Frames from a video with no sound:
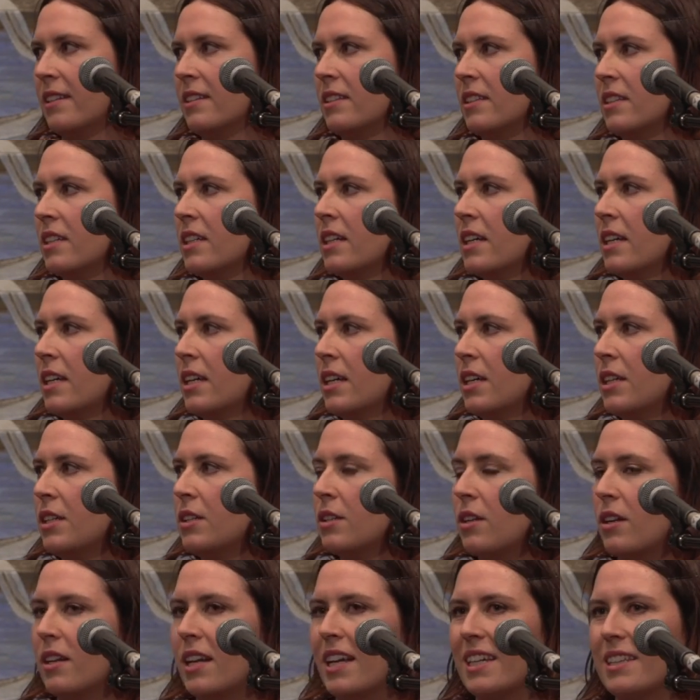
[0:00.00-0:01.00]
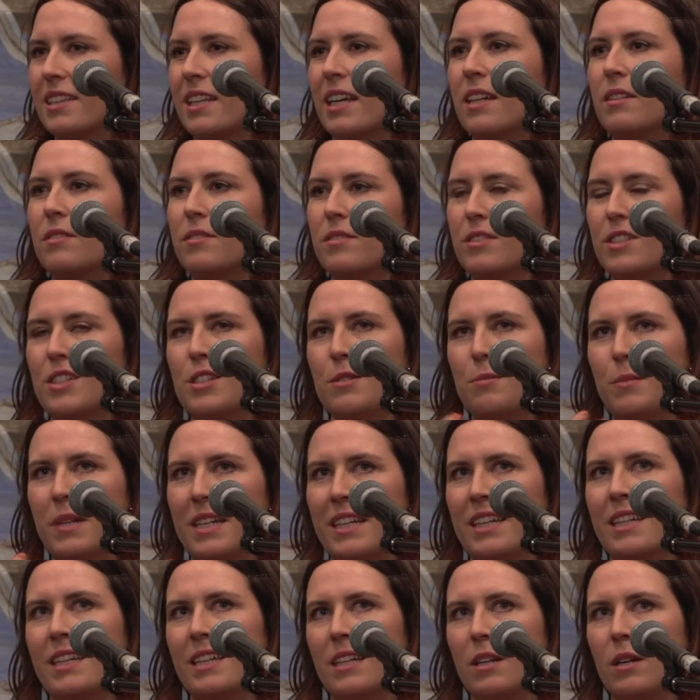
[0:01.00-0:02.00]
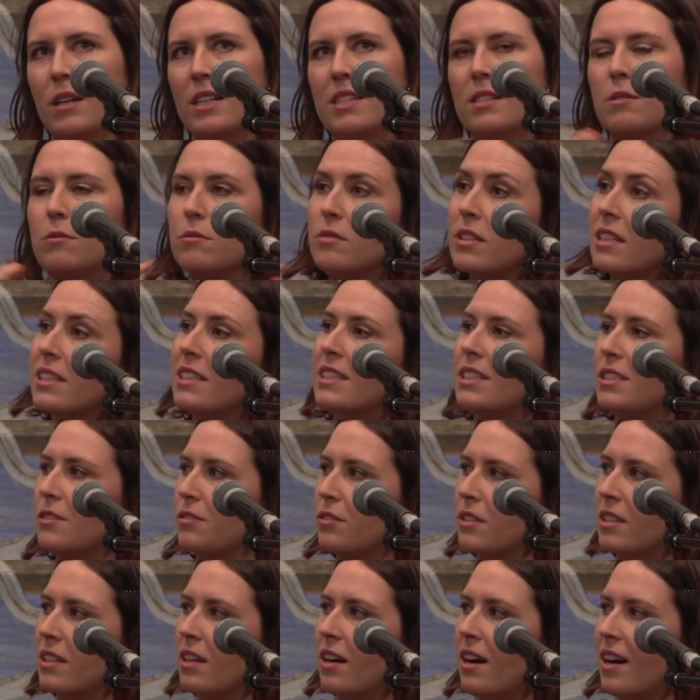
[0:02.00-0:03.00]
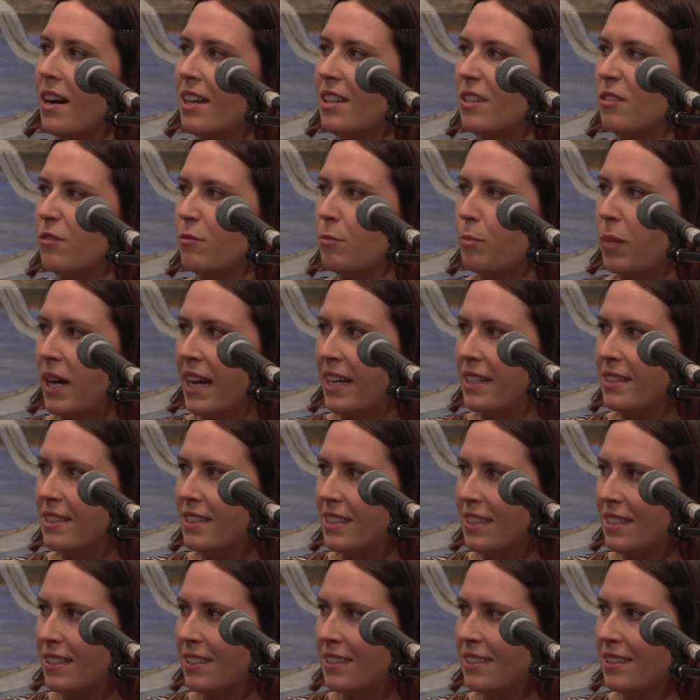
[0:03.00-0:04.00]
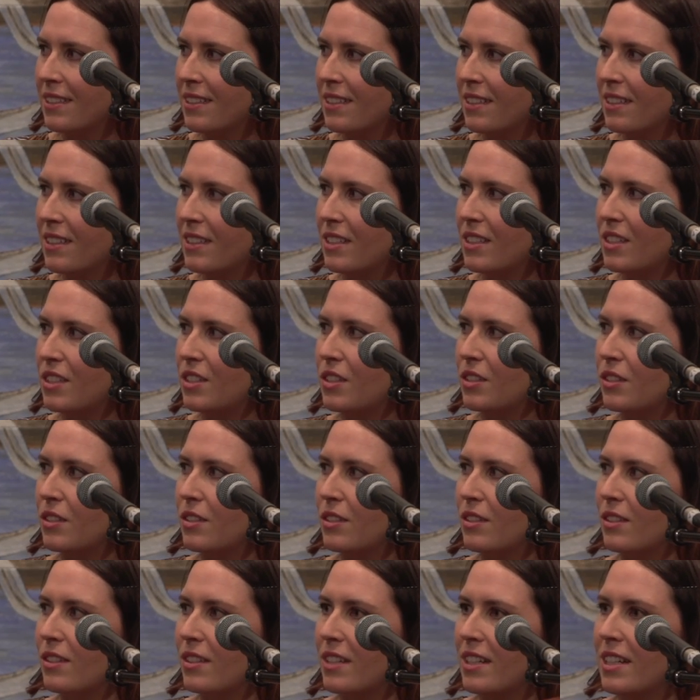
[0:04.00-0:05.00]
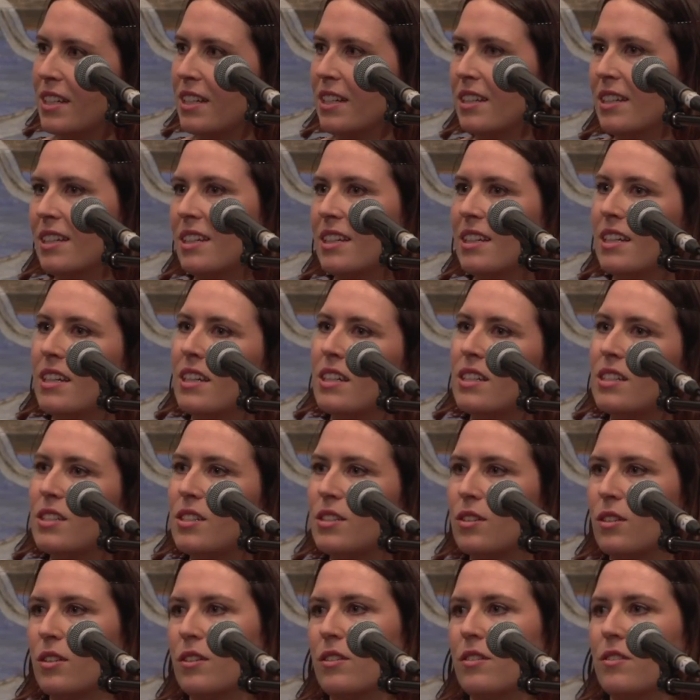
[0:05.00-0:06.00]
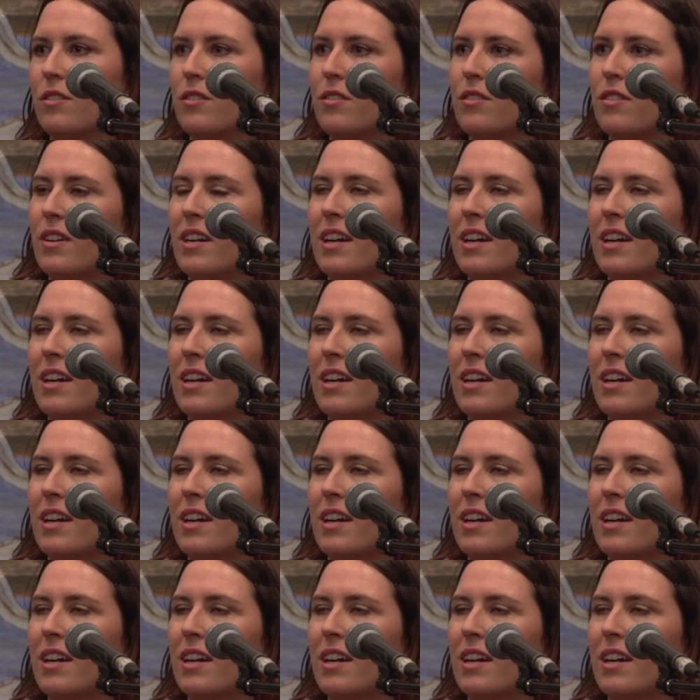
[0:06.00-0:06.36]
And, you know, like that to me is a really different kind of painting to sort of,